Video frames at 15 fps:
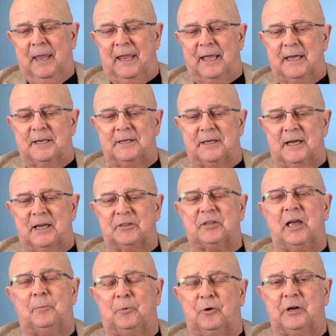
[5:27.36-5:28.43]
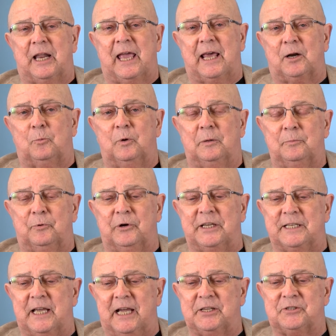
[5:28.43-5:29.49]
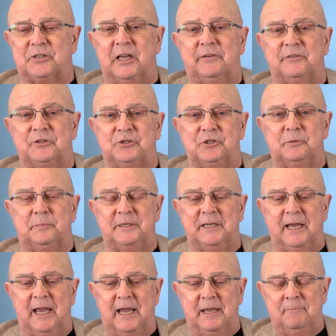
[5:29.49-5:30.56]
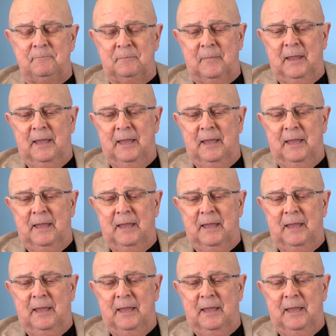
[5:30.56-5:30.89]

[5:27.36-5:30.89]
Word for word: And uh, at that point, I had a 1.97 GPA.